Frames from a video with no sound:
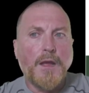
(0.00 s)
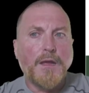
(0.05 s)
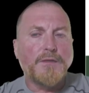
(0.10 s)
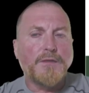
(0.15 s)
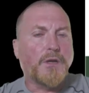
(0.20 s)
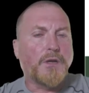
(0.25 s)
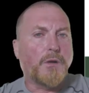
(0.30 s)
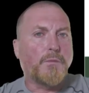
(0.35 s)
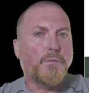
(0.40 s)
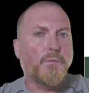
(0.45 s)

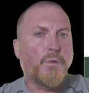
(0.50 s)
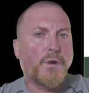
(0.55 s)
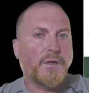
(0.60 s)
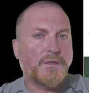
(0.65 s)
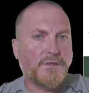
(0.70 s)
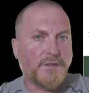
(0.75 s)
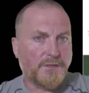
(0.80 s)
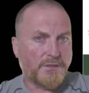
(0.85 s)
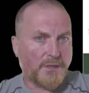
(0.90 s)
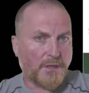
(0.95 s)
So
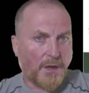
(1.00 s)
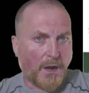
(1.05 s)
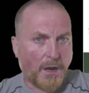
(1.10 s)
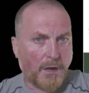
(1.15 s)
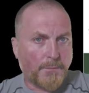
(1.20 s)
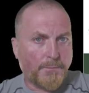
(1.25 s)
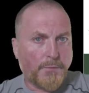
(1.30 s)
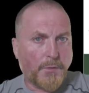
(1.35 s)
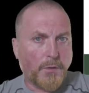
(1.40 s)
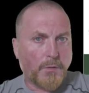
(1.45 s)
what does
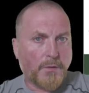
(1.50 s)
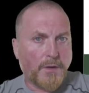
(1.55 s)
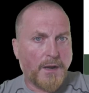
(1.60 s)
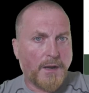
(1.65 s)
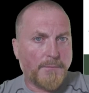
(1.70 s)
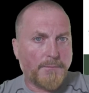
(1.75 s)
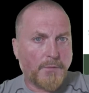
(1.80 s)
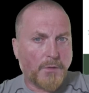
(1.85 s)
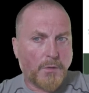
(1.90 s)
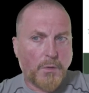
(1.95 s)
our
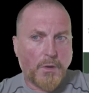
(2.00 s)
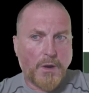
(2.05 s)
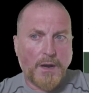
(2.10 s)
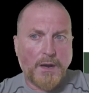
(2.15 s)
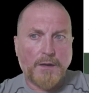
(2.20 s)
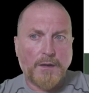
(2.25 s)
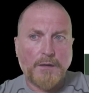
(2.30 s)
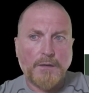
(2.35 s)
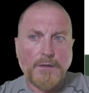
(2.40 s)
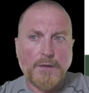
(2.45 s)
program
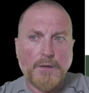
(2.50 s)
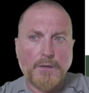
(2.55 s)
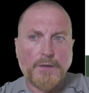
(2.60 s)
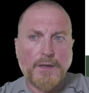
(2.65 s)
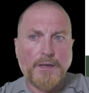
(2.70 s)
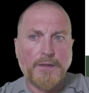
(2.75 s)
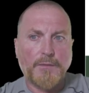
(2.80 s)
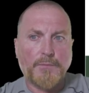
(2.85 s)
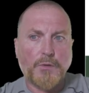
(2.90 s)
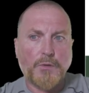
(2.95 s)
require?
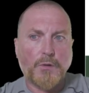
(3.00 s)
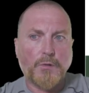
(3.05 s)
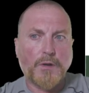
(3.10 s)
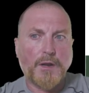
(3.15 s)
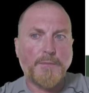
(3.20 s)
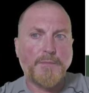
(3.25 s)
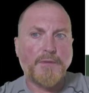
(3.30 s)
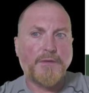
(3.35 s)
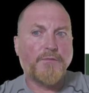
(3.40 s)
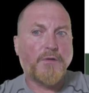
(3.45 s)
Okay, the
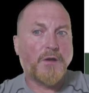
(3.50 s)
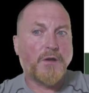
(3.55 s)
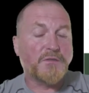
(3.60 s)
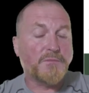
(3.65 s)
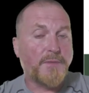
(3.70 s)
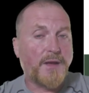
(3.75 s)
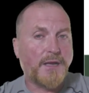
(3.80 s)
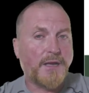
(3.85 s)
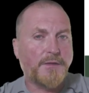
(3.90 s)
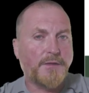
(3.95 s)
program
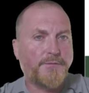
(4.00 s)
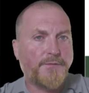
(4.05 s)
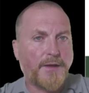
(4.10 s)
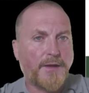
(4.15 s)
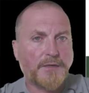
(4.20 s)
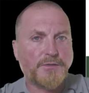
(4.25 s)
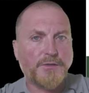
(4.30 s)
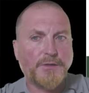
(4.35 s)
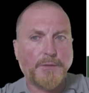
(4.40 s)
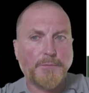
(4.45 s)
involves
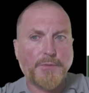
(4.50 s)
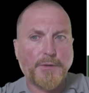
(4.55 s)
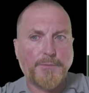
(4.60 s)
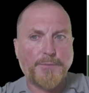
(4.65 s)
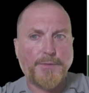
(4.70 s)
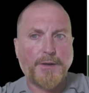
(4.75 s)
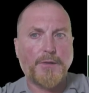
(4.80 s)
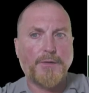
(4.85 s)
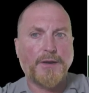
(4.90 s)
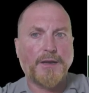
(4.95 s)
manufacturing,
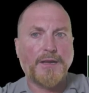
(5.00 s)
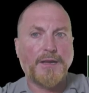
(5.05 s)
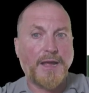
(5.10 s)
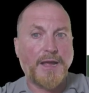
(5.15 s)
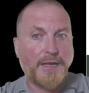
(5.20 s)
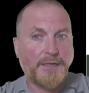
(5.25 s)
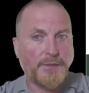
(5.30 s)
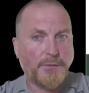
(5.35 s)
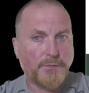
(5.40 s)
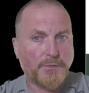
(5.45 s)
preparing an
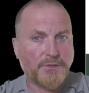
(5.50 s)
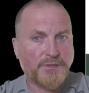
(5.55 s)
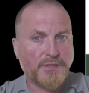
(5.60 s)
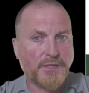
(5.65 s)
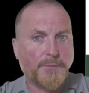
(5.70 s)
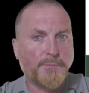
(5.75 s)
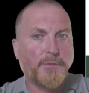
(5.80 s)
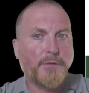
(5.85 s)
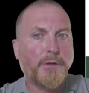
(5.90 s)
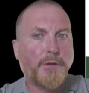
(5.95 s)
annual
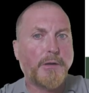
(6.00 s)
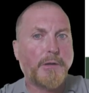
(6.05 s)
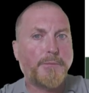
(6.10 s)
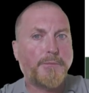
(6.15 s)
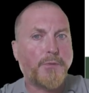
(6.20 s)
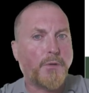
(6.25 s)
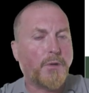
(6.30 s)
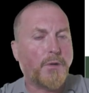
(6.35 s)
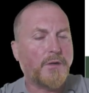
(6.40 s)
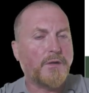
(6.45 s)
summary
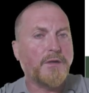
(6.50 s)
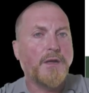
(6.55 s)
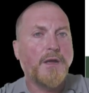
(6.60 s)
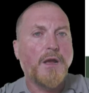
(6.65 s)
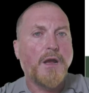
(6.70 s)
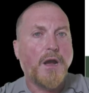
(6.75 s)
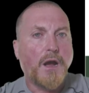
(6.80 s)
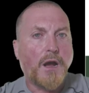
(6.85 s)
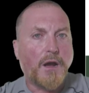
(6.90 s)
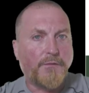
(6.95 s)
report
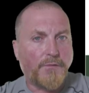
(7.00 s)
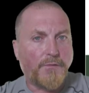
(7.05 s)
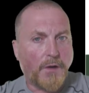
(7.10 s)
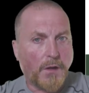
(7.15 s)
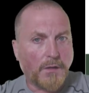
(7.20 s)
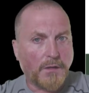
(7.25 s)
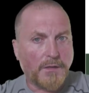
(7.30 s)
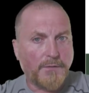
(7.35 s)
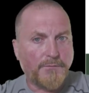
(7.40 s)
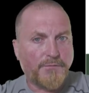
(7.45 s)
of
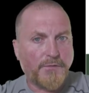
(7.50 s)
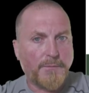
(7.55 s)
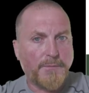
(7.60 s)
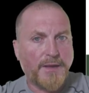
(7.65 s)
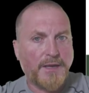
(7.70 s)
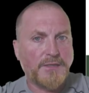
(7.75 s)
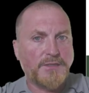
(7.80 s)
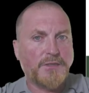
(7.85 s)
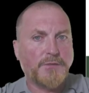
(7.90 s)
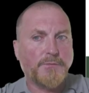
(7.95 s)
all
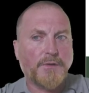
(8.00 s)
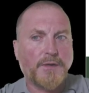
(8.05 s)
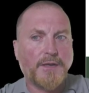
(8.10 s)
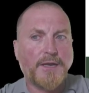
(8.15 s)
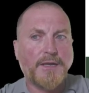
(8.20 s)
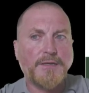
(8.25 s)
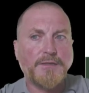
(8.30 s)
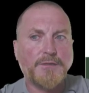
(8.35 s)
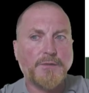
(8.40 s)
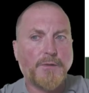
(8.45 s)
information
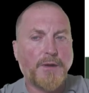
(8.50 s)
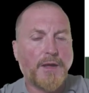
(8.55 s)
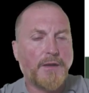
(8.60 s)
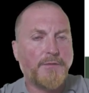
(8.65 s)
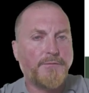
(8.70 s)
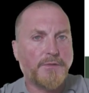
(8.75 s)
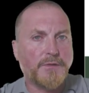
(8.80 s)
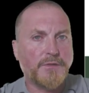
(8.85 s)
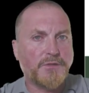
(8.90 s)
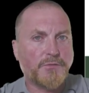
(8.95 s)
relating to
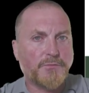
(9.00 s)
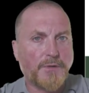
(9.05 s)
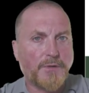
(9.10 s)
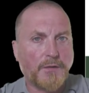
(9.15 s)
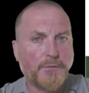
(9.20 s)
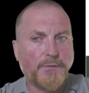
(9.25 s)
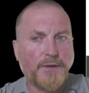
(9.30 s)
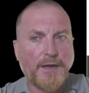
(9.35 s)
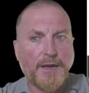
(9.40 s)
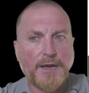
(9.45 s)
adverse
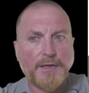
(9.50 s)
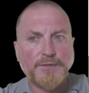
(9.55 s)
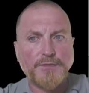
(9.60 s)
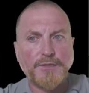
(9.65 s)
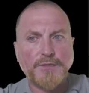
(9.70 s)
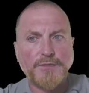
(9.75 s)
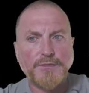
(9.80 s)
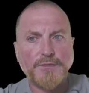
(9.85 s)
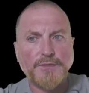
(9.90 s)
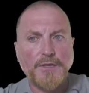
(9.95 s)
drug
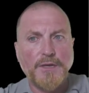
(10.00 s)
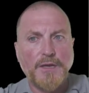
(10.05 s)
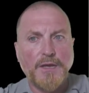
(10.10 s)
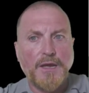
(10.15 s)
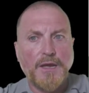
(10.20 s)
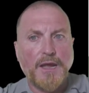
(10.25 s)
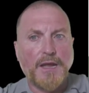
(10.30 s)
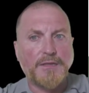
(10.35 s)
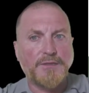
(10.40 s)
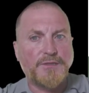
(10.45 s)
reactions
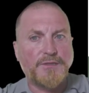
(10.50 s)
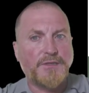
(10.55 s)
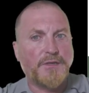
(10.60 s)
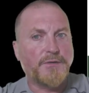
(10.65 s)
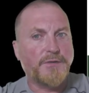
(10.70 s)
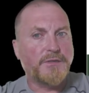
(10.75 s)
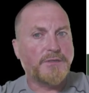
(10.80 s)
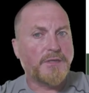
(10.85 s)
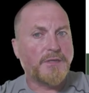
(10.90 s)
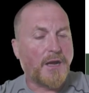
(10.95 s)
and
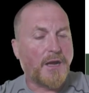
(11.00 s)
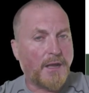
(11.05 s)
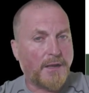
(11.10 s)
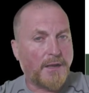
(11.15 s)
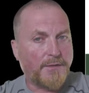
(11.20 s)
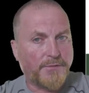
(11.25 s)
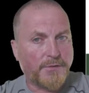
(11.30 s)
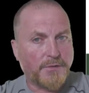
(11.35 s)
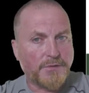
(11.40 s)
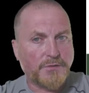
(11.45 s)
serious
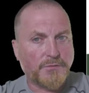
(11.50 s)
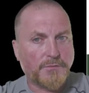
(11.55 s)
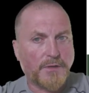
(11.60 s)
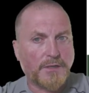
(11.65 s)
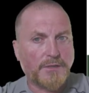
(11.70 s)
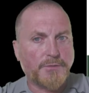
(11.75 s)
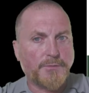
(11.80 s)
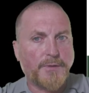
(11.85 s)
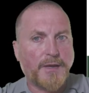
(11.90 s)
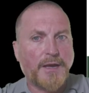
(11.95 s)
adverse
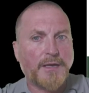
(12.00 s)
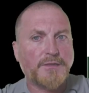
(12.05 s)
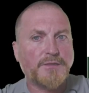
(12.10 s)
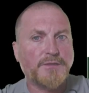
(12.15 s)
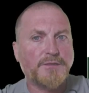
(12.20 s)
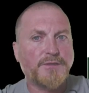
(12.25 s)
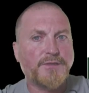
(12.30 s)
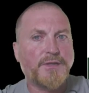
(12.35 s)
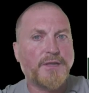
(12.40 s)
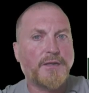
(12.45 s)
drug
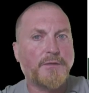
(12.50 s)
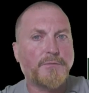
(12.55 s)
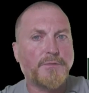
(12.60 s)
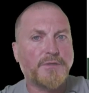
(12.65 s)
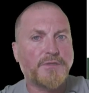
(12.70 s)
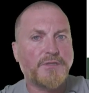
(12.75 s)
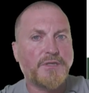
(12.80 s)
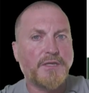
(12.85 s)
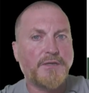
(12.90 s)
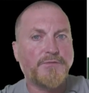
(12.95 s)
reactions that it
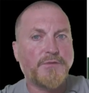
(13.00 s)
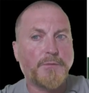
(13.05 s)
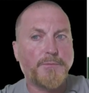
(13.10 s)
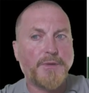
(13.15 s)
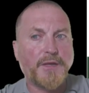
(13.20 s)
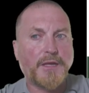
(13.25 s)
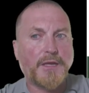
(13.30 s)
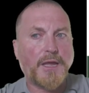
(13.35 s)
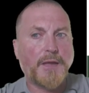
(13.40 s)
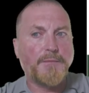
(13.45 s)
received or
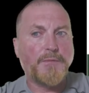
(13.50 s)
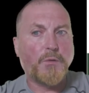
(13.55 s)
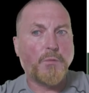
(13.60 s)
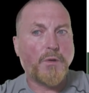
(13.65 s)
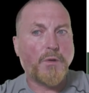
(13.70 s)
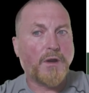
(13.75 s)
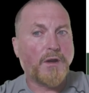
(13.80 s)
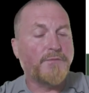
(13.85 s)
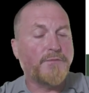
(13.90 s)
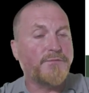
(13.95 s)
became
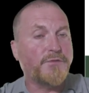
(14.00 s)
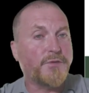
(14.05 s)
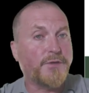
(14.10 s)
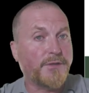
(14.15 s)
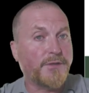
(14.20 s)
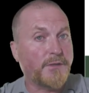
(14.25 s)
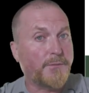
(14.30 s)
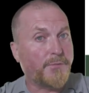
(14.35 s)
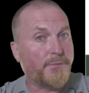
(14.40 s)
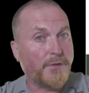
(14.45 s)
aware of
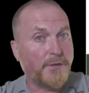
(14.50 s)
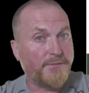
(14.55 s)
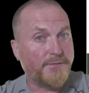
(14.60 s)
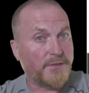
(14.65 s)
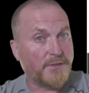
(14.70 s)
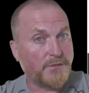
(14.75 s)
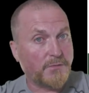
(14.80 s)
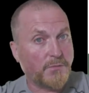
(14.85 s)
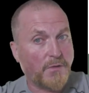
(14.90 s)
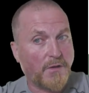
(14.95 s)
during the
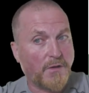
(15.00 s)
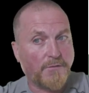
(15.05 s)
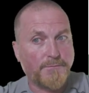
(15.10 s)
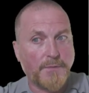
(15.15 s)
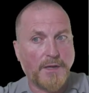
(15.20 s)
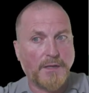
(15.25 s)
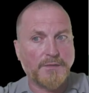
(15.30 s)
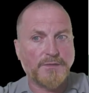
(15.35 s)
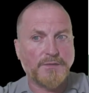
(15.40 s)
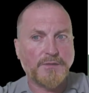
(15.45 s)
previous 12
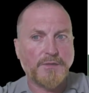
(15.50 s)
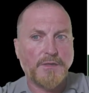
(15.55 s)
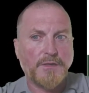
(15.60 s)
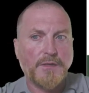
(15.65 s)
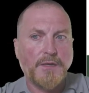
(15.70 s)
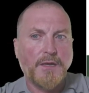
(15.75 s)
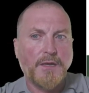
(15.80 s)
months.